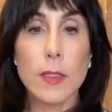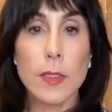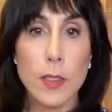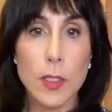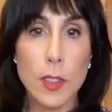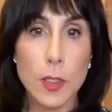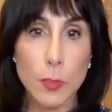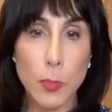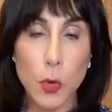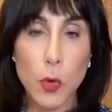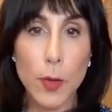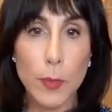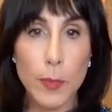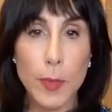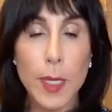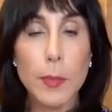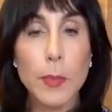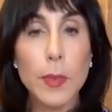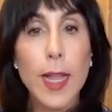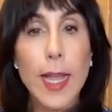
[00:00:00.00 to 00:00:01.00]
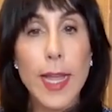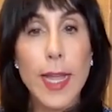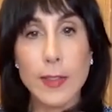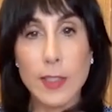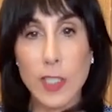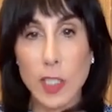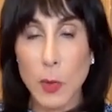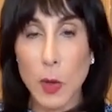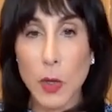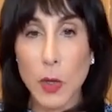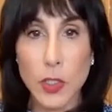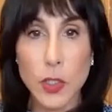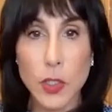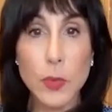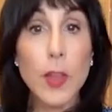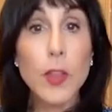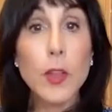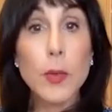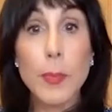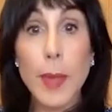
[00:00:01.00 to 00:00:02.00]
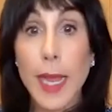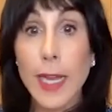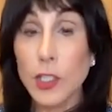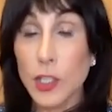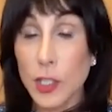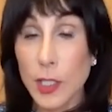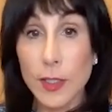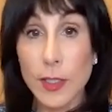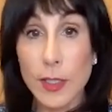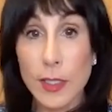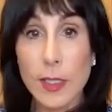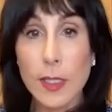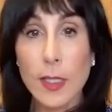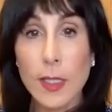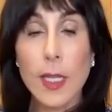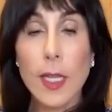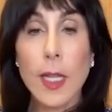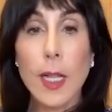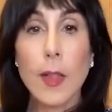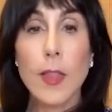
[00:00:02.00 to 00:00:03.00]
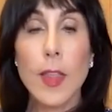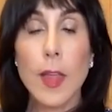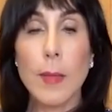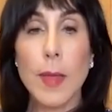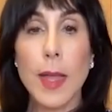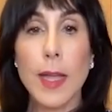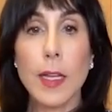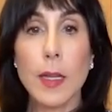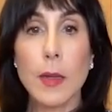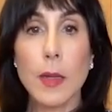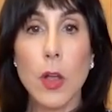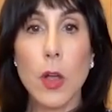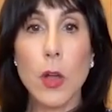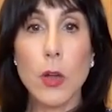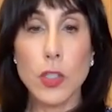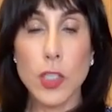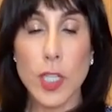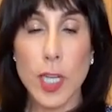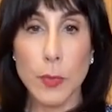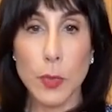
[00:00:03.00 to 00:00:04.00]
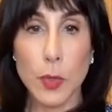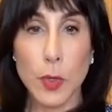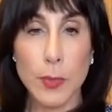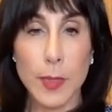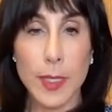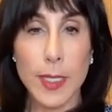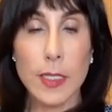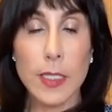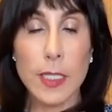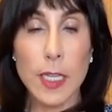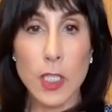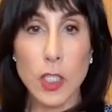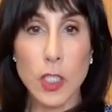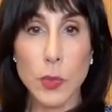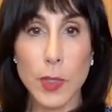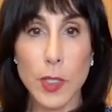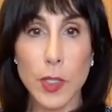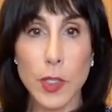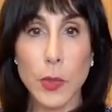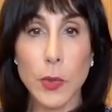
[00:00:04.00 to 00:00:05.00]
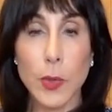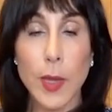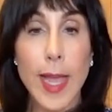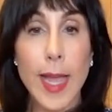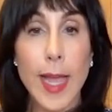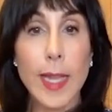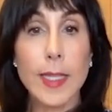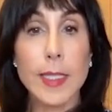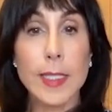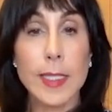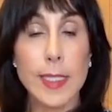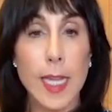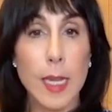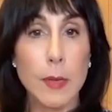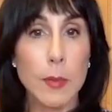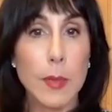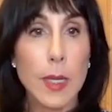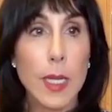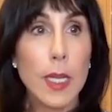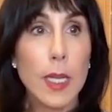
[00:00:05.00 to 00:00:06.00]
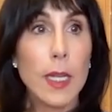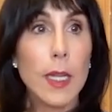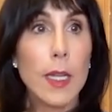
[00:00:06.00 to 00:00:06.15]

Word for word: support people I had spoken to, other patients that my coach had put me in touch with who had the same